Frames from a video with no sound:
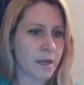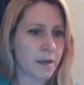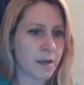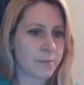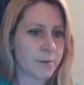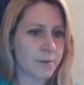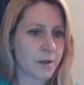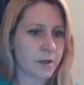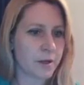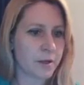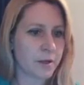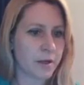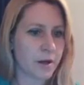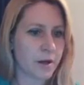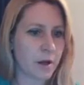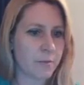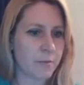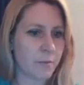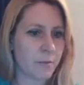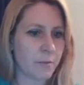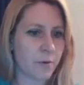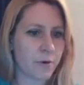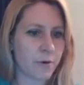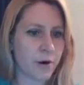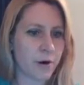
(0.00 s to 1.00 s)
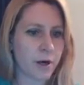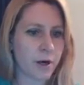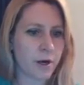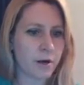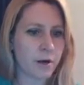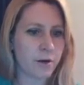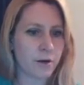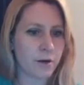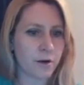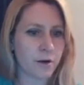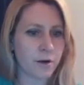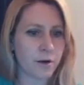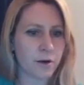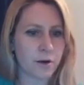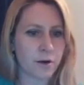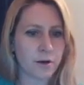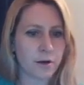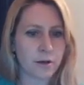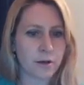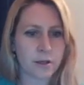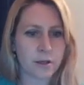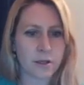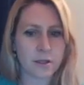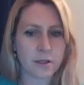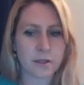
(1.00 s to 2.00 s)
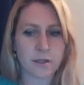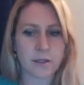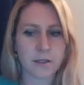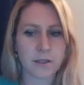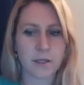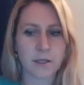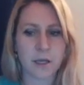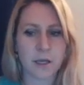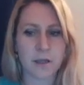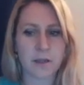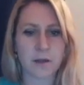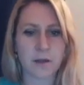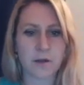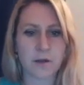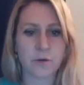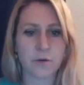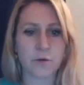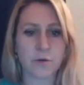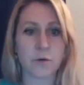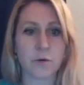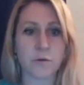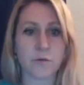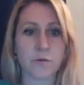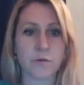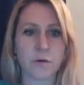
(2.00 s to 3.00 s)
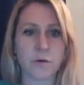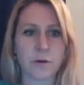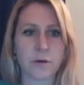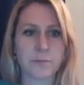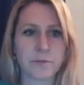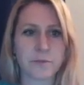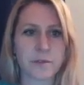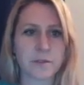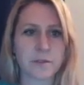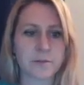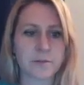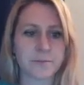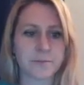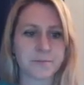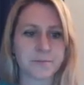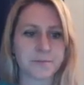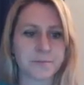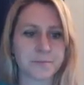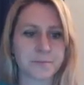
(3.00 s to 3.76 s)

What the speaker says: I'm going to click on More, and then Google Forms.